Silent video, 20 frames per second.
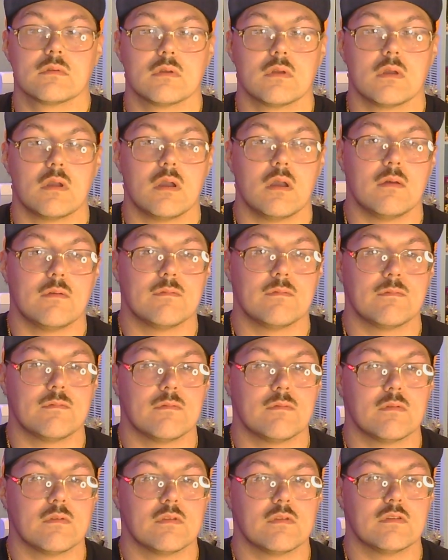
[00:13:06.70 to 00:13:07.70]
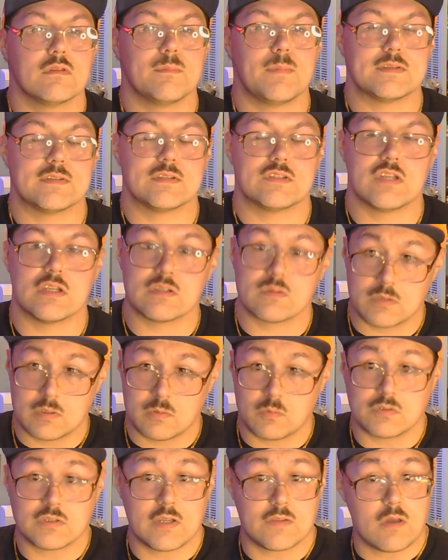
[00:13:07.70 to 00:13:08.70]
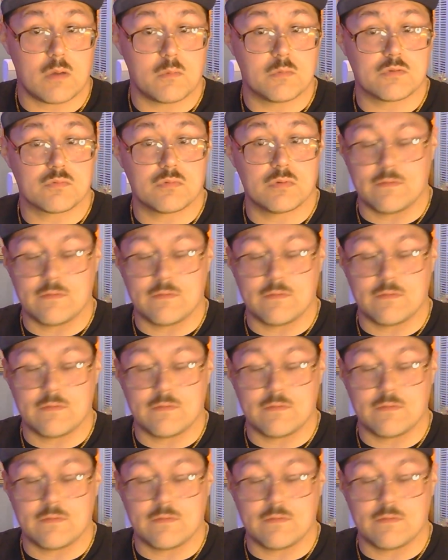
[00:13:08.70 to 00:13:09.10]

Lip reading: of Bene Gesserit, which I thought was really